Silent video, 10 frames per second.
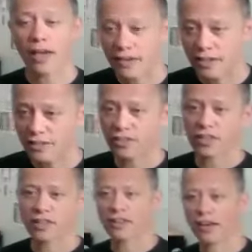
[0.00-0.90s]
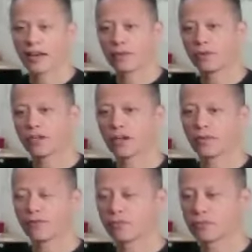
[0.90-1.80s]
Anything that we
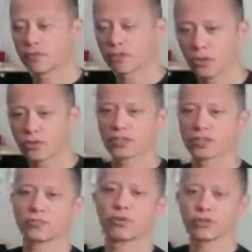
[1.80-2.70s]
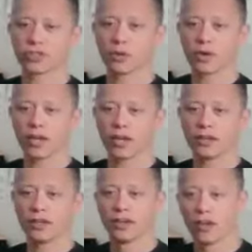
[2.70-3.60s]
come from close to pushing away,
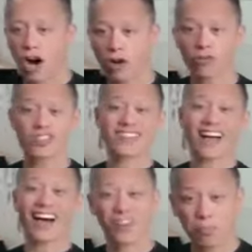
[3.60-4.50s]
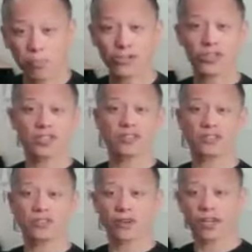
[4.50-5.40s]
horizontal
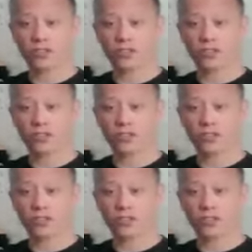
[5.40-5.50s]
pushes, right?